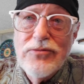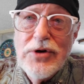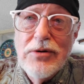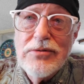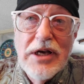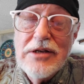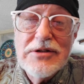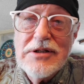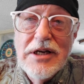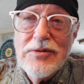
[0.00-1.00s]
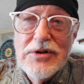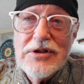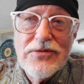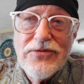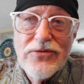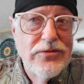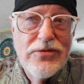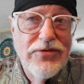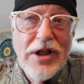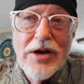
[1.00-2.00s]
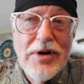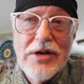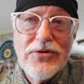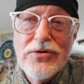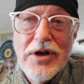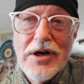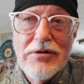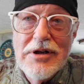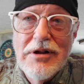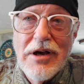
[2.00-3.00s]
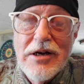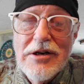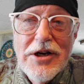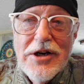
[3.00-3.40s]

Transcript: We don't hesitate. We just fly right through that green light.